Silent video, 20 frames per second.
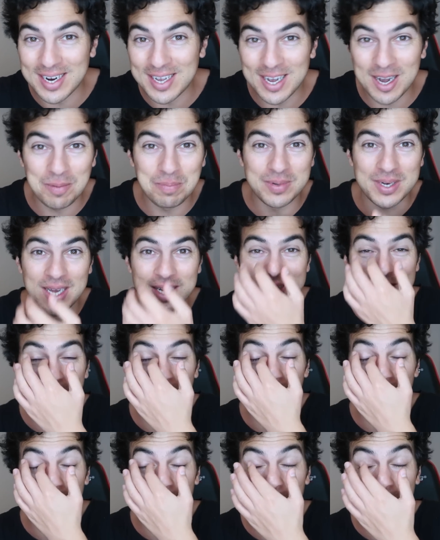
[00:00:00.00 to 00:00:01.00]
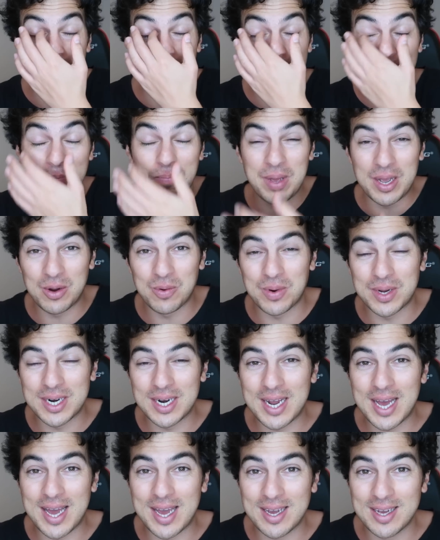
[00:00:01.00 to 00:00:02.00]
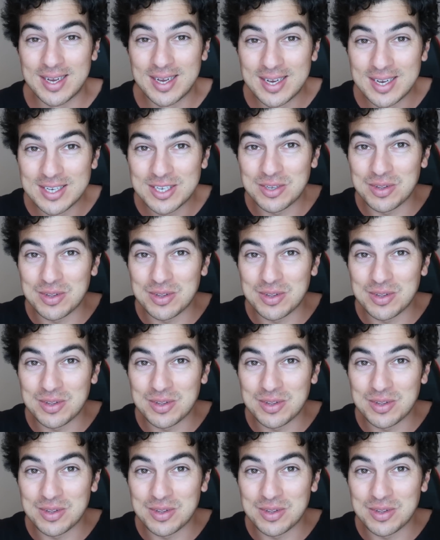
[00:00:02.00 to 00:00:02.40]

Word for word: any updates. Well, we got a big one today.